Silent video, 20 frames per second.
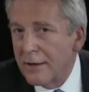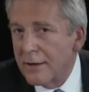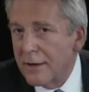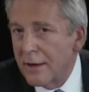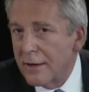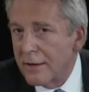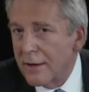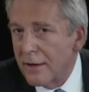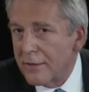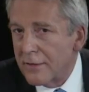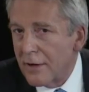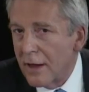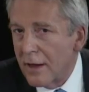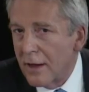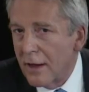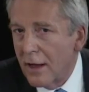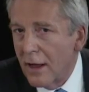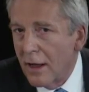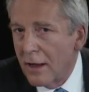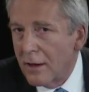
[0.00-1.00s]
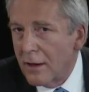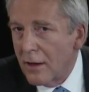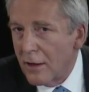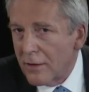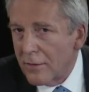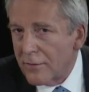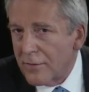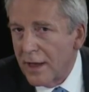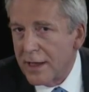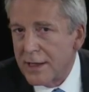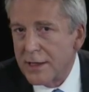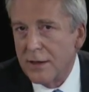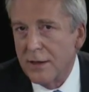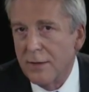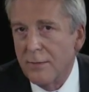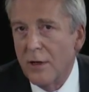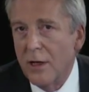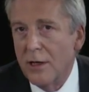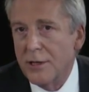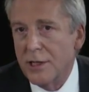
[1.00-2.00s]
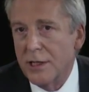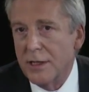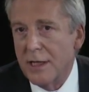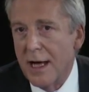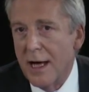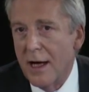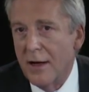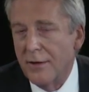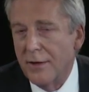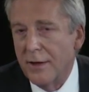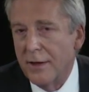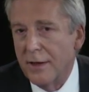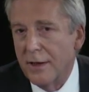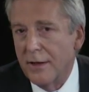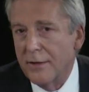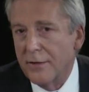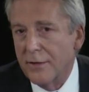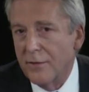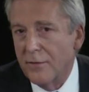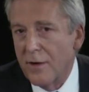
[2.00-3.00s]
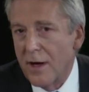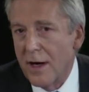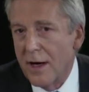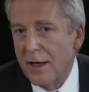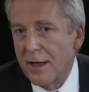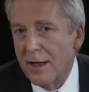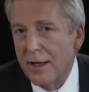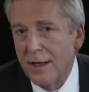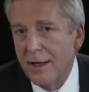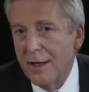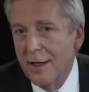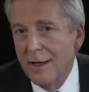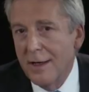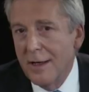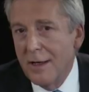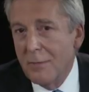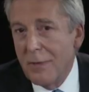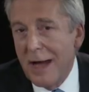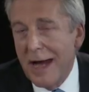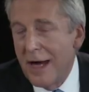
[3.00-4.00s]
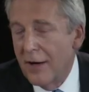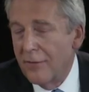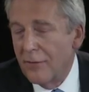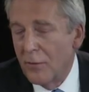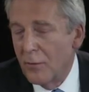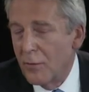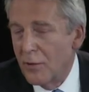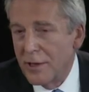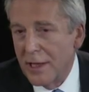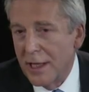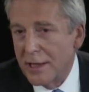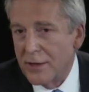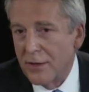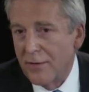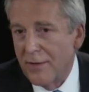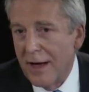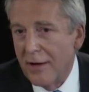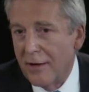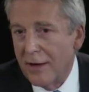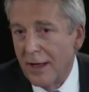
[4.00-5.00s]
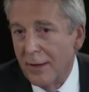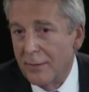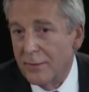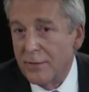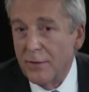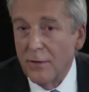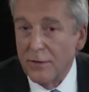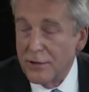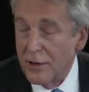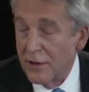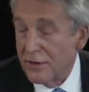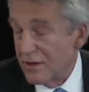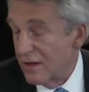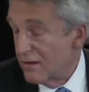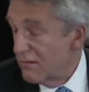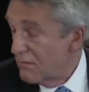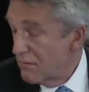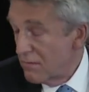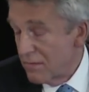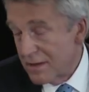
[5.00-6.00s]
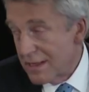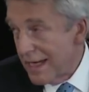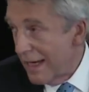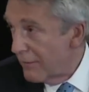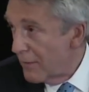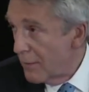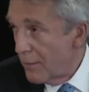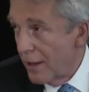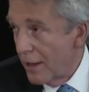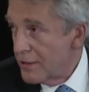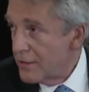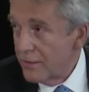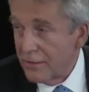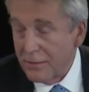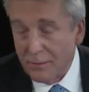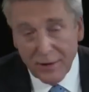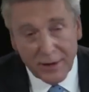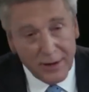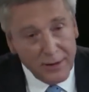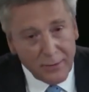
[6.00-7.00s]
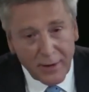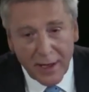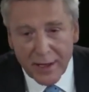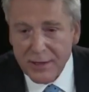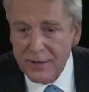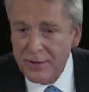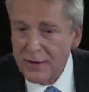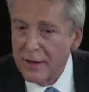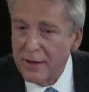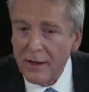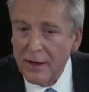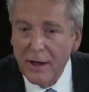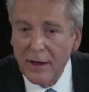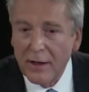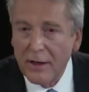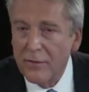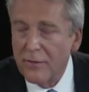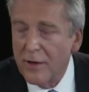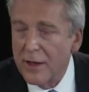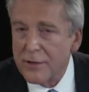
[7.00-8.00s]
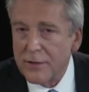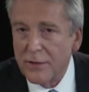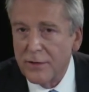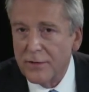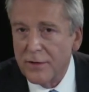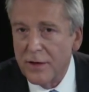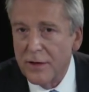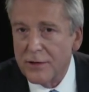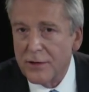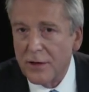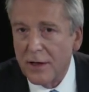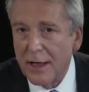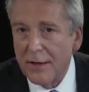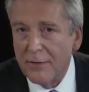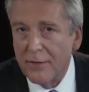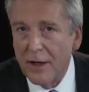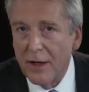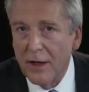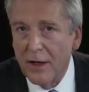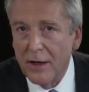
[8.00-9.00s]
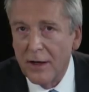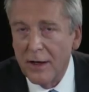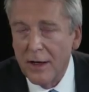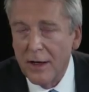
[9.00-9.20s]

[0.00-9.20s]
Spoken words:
there's a lot of data emerging now that it is a very powerful predictor of outcomes, not just in TAVI patients, but in patients undergoing conventional surgical AVR.